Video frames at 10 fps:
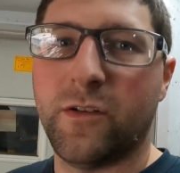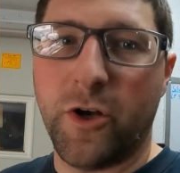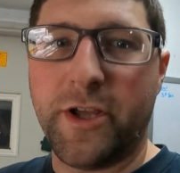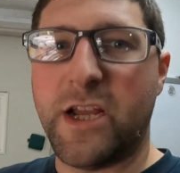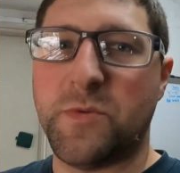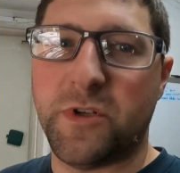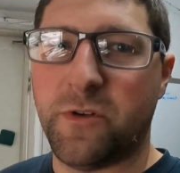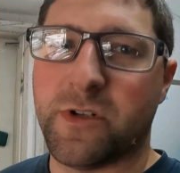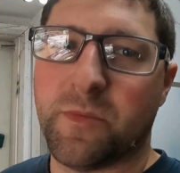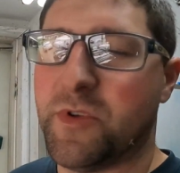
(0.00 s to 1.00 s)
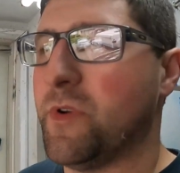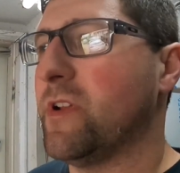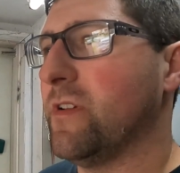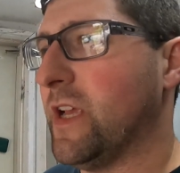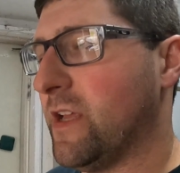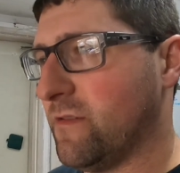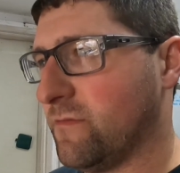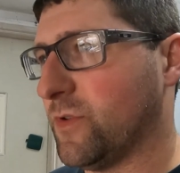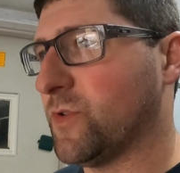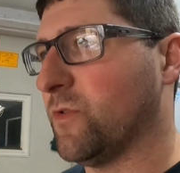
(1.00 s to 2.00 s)
hook HP Tuners up to it
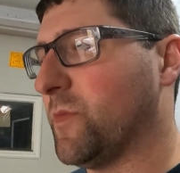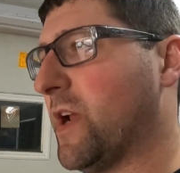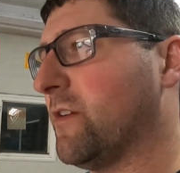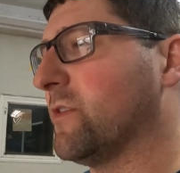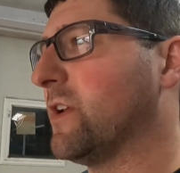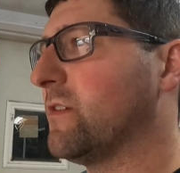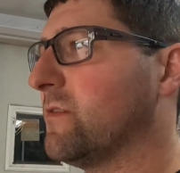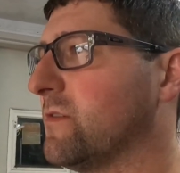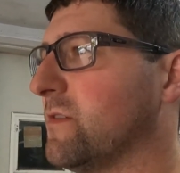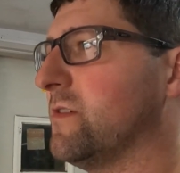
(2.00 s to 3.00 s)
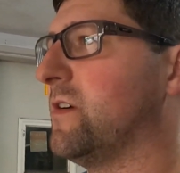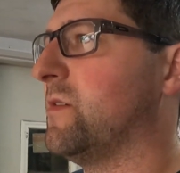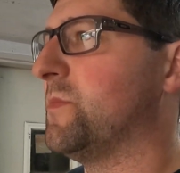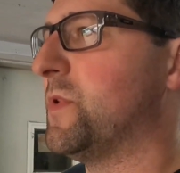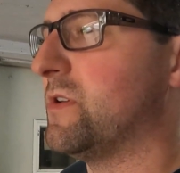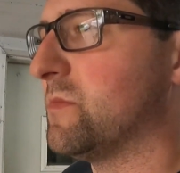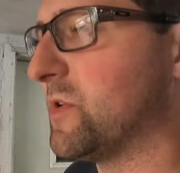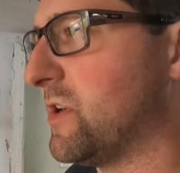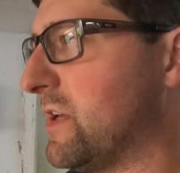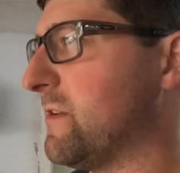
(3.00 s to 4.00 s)
and control it manually. But
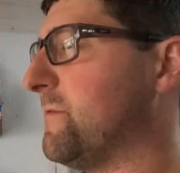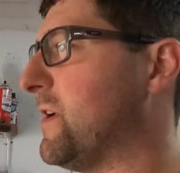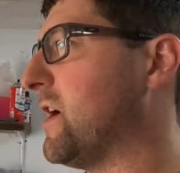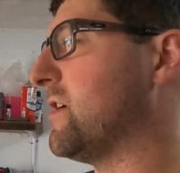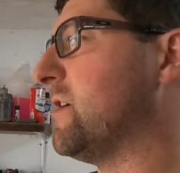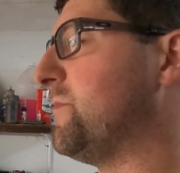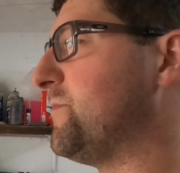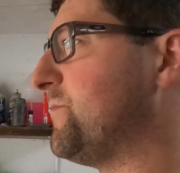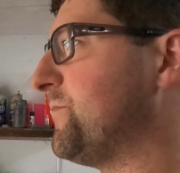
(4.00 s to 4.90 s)
I'm gonna get it fired up